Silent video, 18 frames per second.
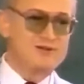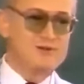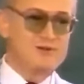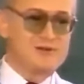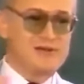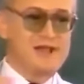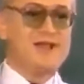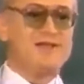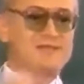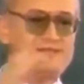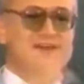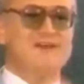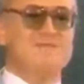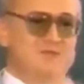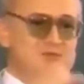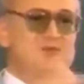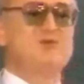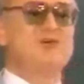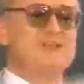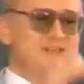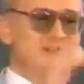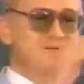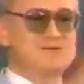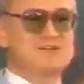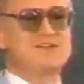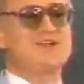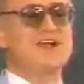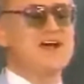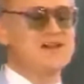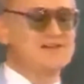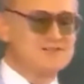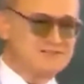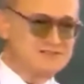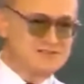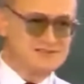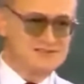You let them do it
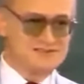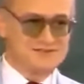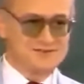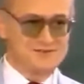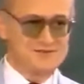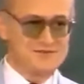themselves.